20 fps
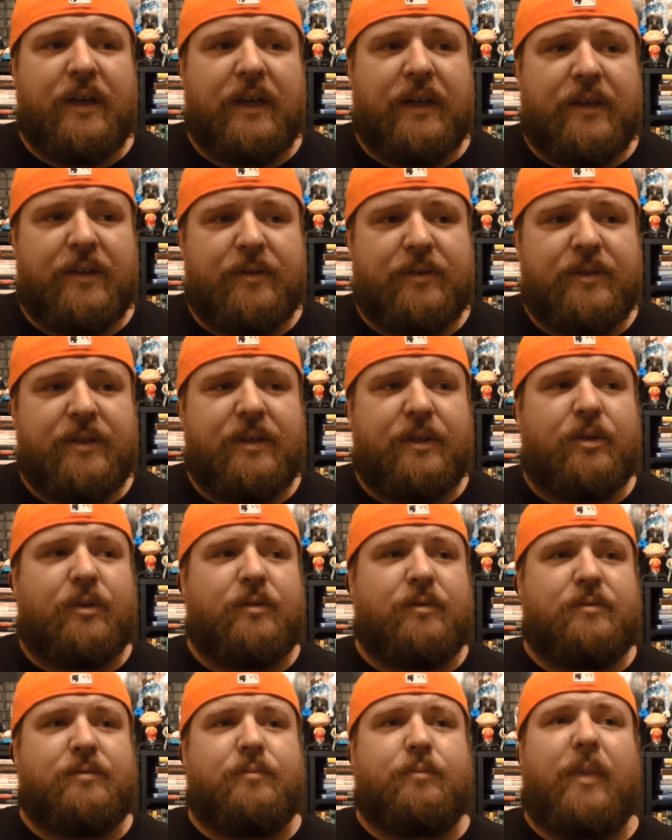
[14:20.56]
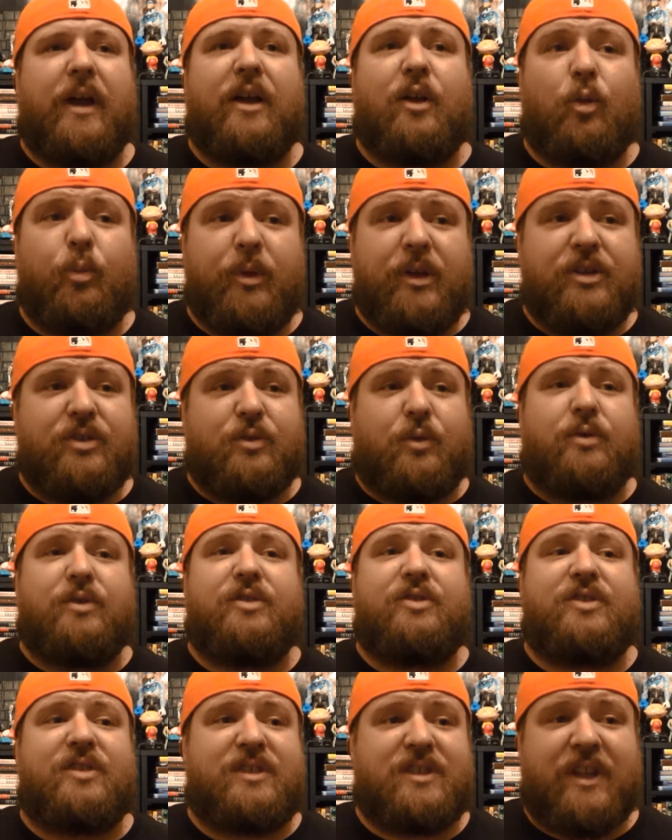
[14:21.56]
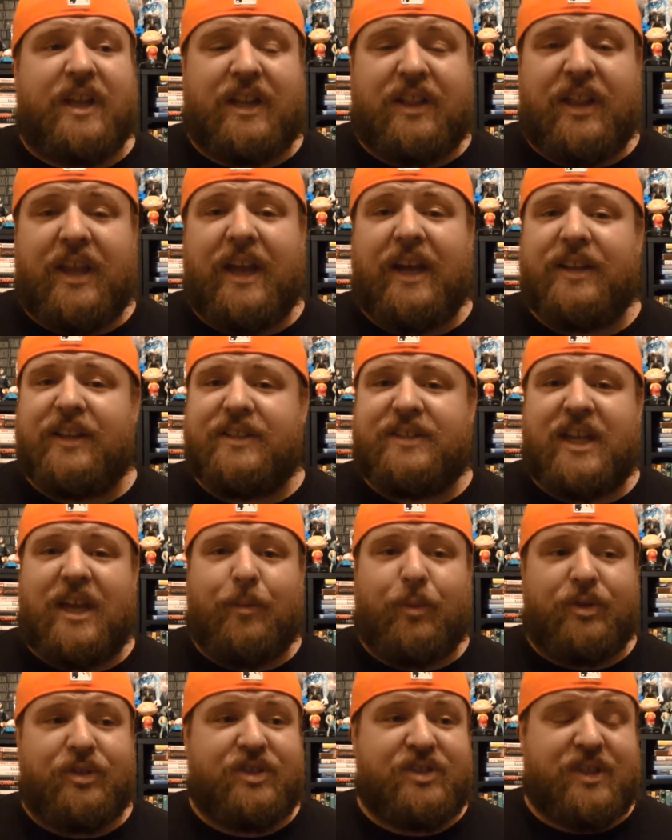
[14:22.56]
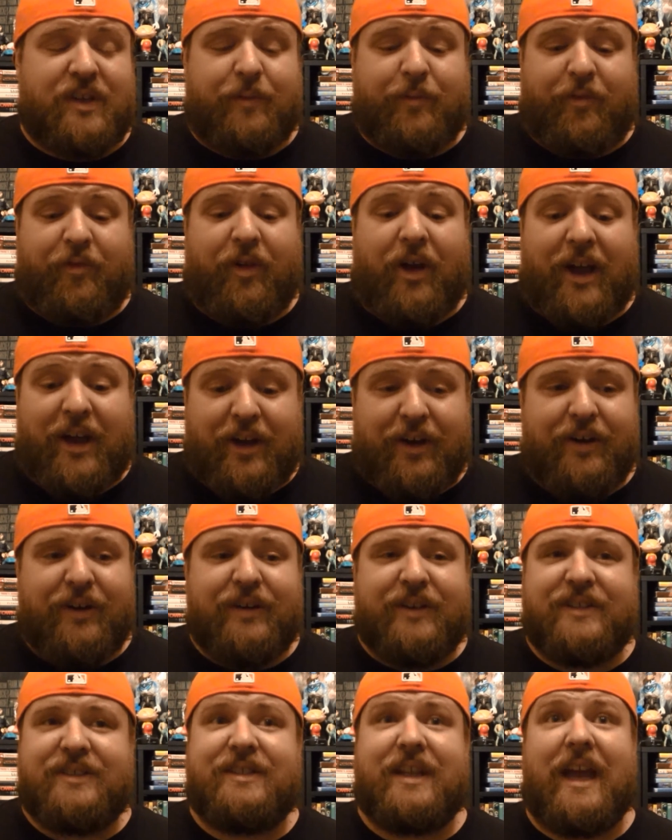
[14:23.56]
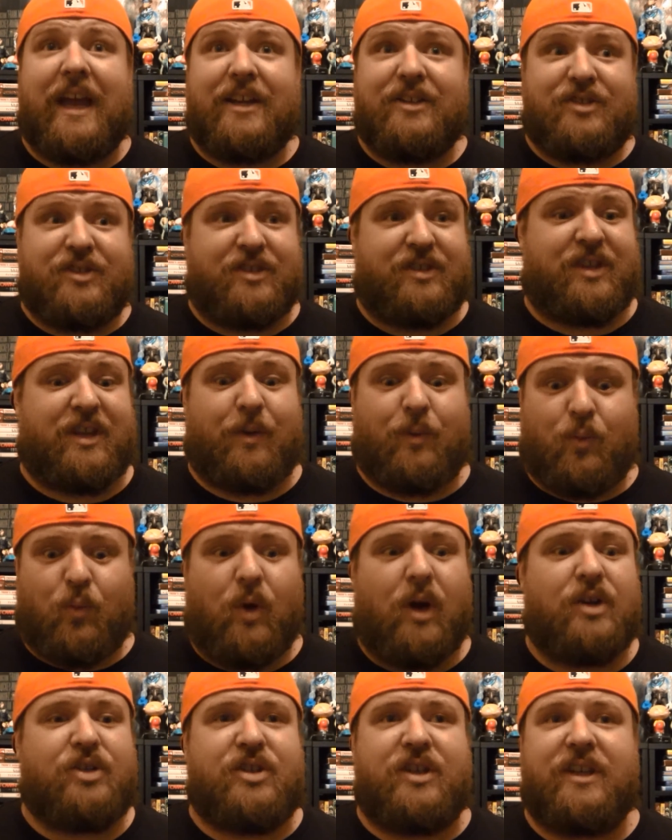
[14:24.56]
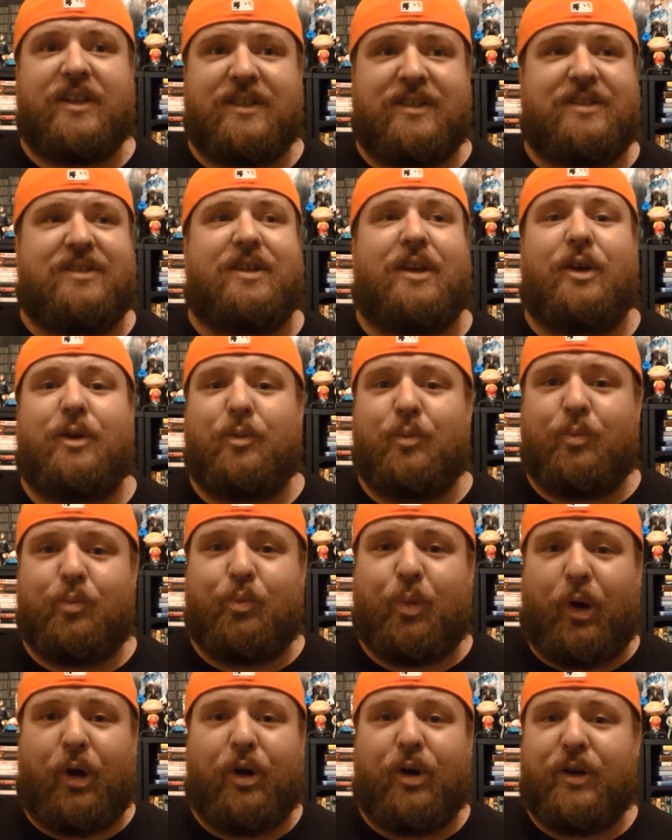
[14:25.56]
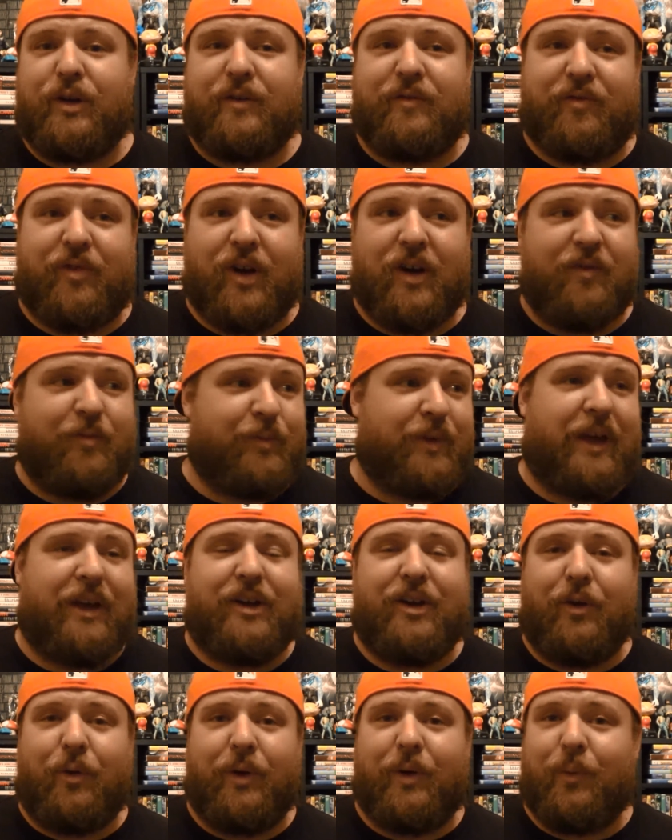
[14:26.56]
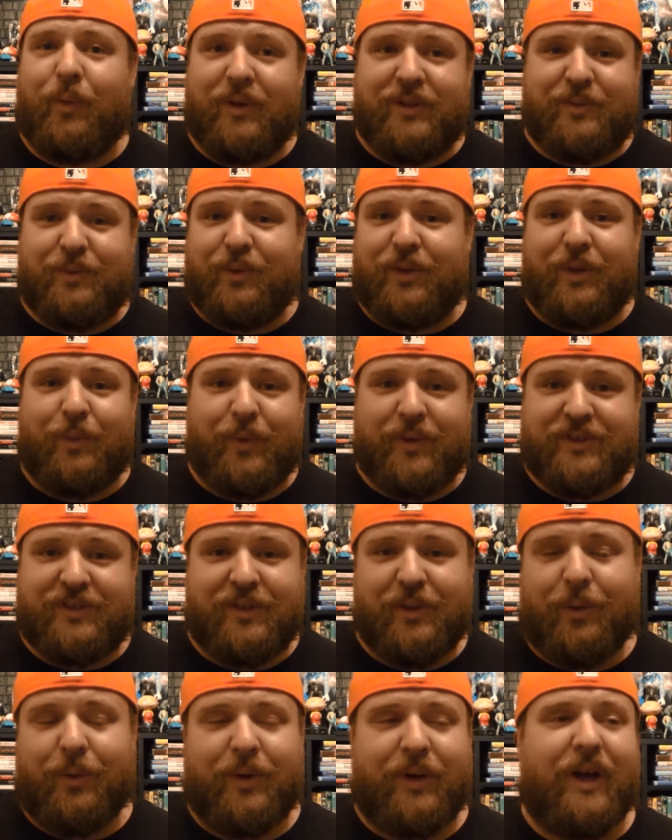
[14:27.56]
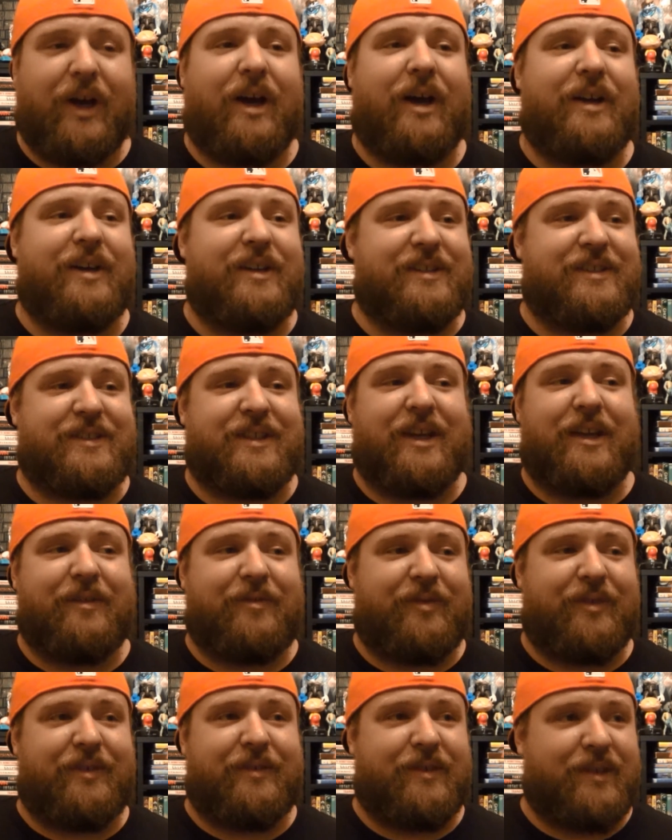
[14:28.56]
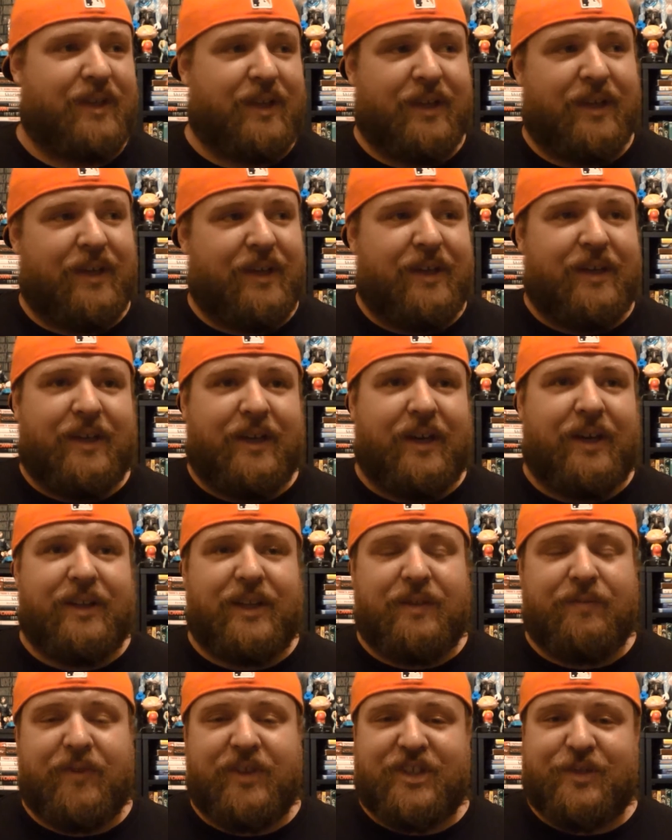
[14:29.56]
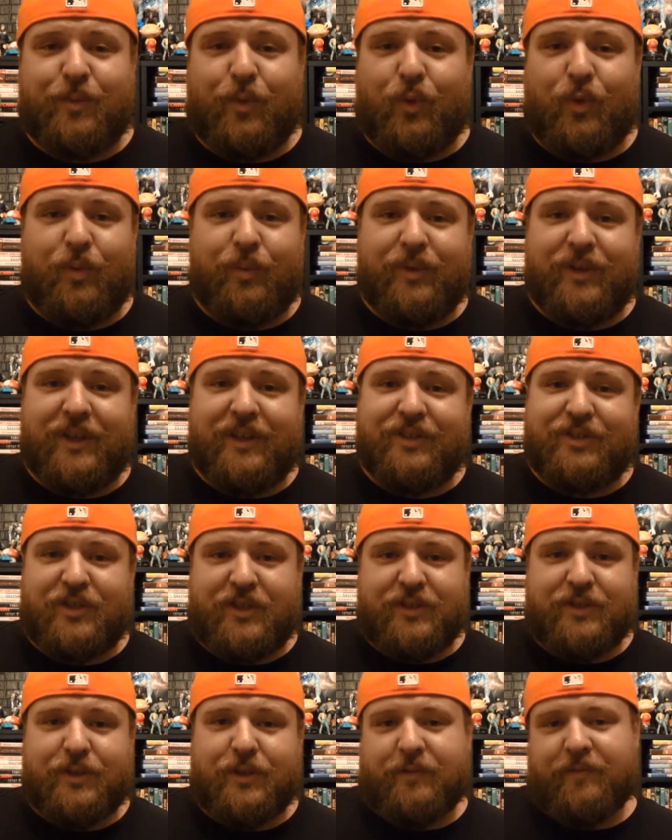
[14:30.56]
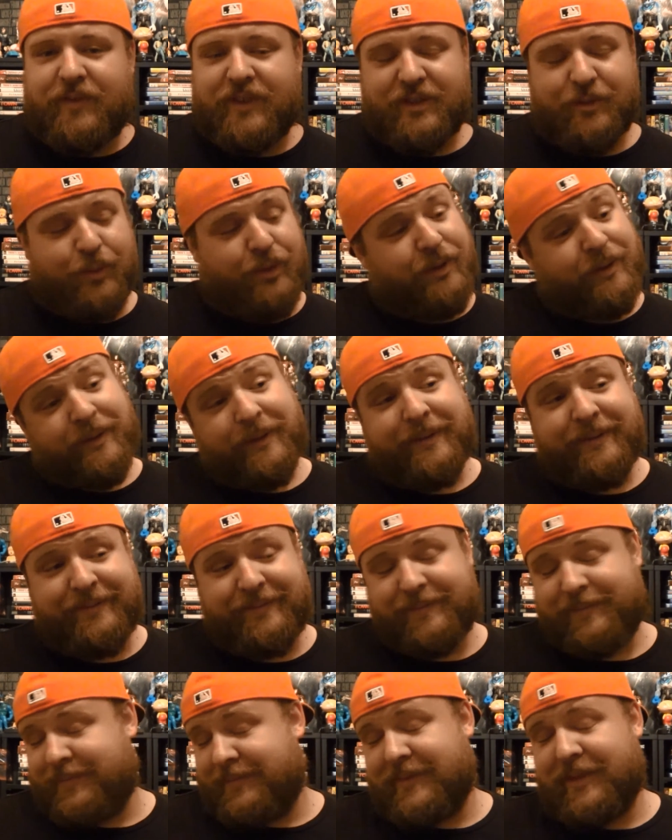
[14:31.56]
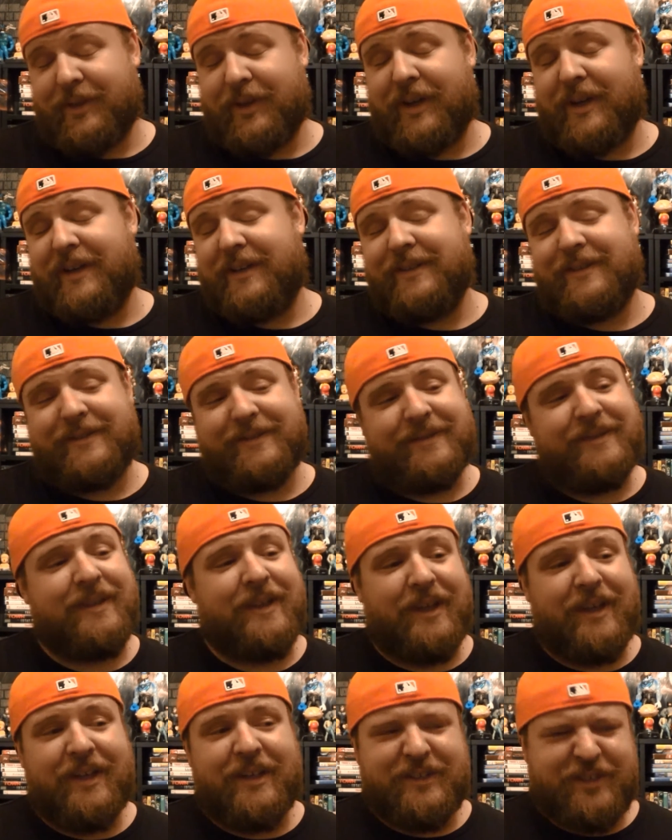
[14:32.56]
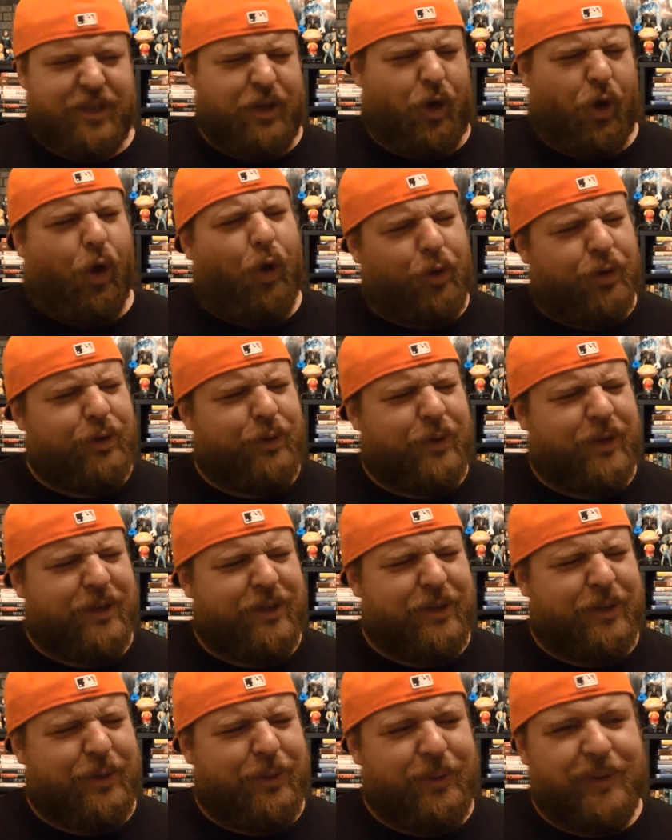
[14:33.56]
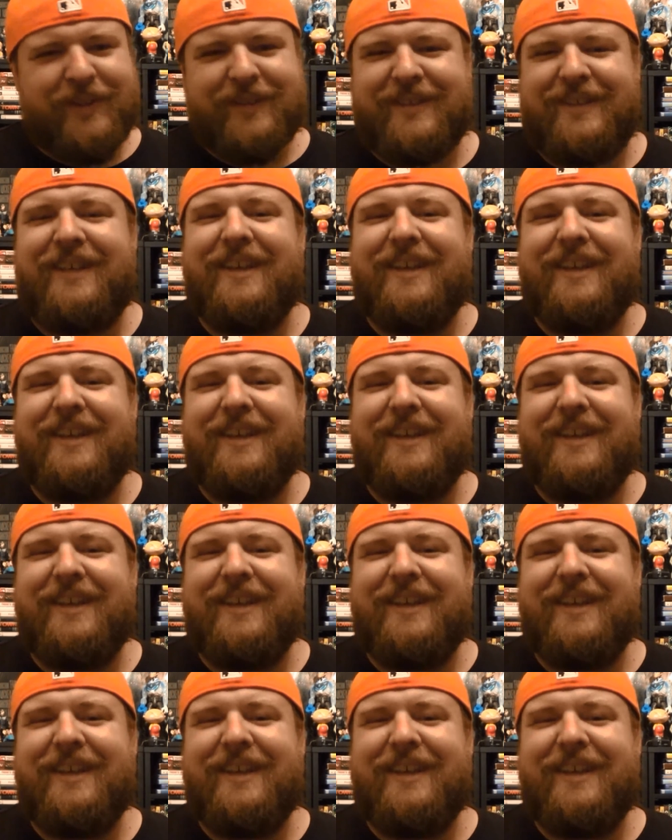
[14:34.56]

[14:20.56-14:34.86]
and you know Michael B Jordan's just like laying on the table just on fire and his dad's just like watching his son burn in front of him not knowing what really what's going on and stuff and uh, the invisible woman as you can turn invisible Okay. Is that all you can do?